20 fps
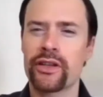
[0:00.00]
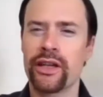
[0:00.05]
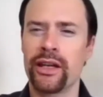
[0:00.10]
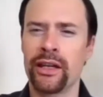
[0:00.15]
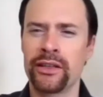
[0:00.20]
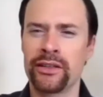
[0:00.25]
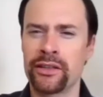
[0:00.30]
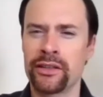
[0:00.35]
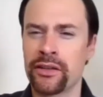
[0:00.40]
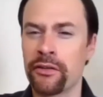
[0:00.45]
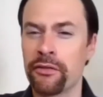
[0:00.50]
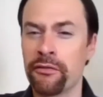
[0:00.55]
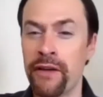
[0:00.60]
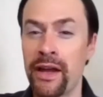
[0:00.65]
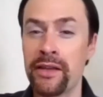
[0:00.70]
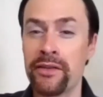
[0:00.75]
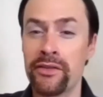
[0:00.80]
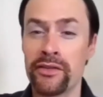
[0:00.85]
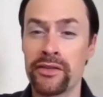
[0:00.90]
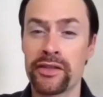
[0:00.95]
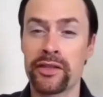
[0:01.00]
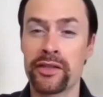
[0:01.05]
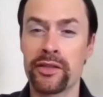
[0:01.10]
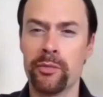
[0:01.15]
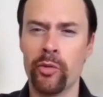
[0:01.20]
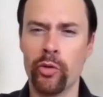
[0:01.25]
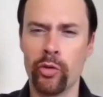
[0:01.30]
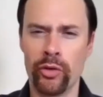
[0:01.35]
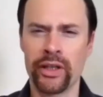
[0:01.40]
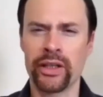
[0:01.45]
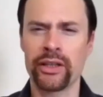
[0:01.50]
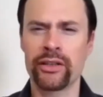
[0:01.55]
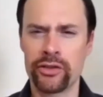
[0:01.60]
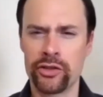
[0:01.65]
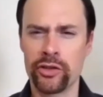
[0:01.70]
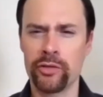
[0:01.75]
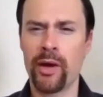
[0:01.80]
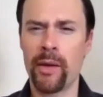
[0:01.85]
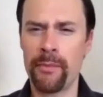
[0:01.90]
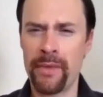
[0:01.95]
into the fens in the morning to
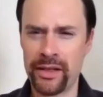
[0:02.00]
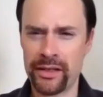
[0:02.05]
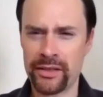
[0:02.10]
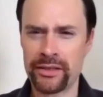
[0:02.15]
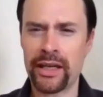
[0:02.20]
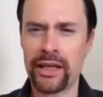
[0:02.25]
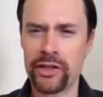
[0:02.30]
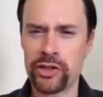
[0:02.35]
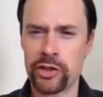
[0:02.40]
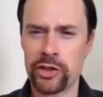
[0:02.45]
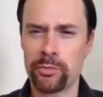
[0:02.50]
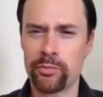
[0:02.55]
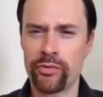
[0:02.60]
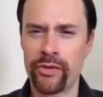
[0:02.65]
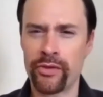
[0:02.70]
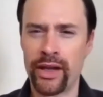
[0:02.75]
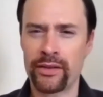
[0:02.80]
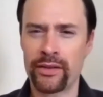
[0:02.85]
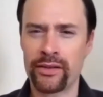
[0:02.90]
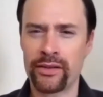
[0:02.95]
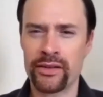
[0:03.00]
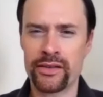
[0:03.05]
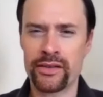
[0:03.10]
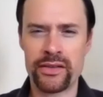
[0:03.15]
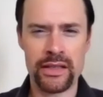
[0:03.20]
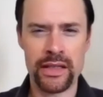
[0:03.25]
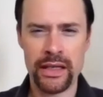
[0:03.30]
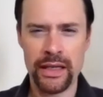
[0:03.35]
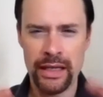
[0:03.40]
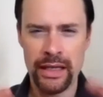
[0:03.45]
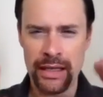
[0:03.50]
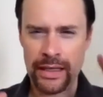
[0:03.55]
do my meditation practice.